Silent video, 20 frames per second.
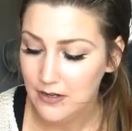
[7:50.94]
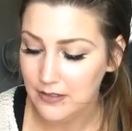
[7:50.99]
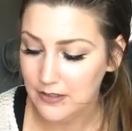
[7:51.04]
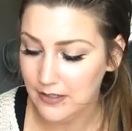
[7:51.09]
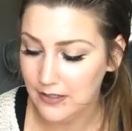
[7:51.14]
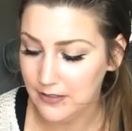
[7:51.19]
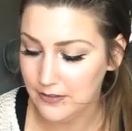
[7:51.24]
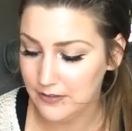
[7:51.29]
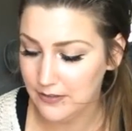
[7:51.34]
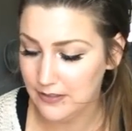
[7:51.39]

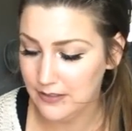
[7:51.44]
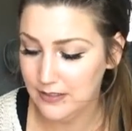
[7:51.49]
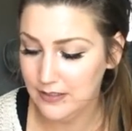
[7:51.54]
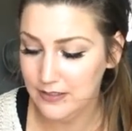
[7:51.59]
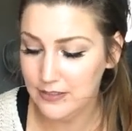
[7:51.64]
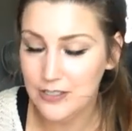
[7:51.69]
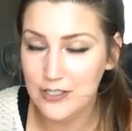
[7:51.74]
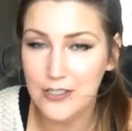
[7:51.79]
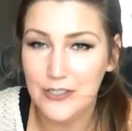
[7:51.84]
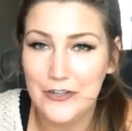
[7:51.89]

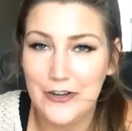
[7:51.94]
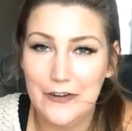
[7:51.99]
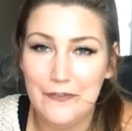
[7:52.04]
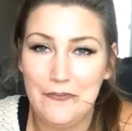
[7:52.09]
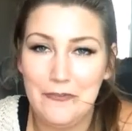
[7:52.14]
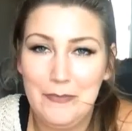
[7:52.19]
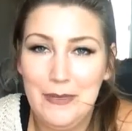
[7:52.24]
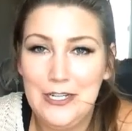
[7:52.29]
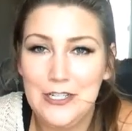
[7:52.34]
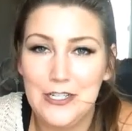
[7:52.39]
it's just your
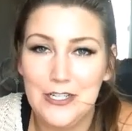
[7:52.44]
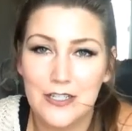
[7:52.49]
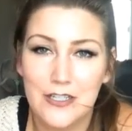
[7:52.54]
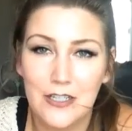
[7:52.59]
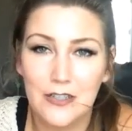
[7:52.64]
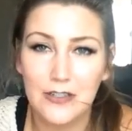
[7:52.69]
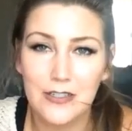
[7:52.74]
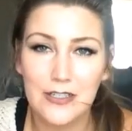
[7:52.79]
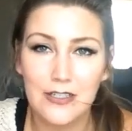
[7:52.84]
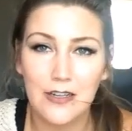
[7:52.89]
information.
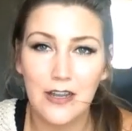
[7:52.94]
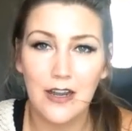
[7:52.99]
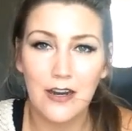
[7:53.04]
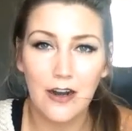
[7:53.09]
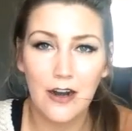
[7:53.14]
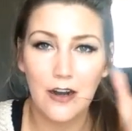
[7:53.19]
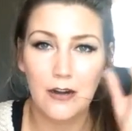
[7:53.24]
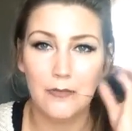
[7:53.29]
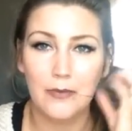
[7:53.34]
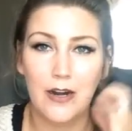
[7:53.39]
So it's not
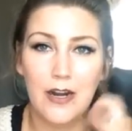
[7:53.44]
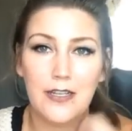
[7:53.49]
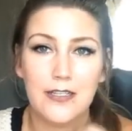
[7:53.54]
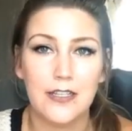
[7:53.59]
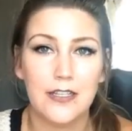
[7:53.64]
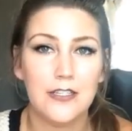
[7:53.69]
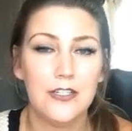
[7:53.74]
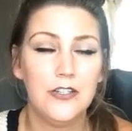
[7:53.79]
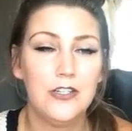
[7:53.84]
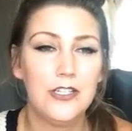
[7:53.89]
a hard process.